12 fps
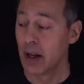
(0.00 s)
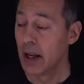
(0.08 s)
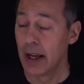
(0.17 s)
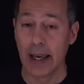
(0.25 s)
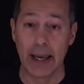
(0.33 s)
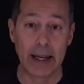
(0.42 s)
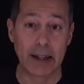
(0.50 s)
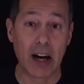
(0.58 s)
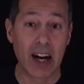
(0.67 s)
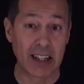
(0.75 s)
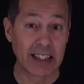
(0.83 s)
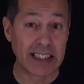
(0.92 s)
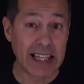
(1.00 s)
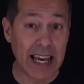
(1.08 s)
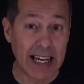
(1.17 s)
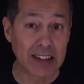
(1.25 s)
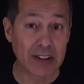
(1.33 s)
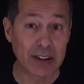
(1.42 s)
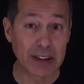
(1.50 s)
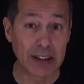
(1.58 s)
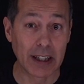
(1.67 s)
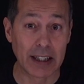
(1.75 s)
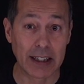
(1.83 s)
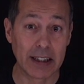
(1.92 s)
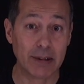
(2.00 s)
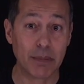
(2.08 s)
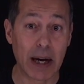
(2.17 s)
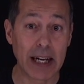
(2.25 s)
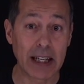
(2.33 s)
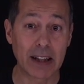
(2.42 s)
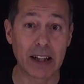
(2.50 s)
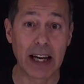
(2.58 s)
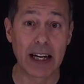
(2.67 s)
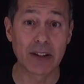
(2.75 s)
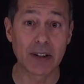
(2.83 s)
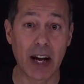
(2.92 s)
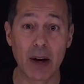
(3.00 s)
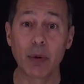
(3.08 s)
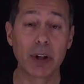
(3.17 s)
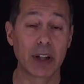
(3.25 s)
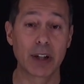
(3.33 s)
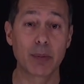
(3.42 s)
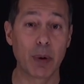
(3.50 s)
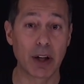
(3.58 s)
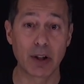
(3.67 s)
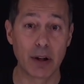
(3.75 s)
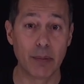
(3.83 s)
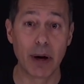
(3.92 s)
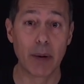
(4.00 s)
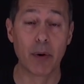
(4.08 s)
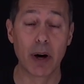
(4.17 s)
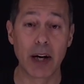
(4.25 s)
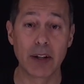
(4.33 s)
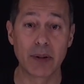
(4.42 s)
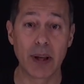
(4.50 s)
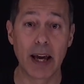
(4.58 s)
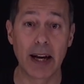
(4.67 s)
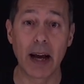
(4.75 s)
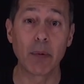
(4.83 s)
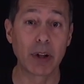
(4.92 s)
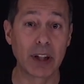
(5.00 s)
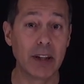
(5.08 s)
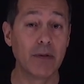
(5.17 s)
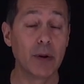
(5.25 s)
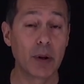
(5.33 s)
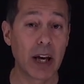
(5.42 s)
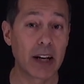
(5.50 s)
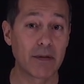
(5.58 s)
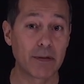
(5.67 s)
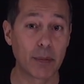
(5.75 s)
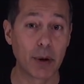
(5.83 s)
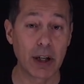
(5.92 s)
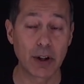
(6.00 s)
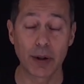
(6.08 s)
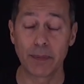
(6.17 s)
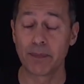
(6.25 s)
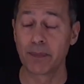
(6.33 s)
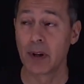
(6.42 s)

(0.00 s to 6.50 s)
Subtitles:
And on a test in my class, I wouldn't expect you to memorize that. I would give you that information.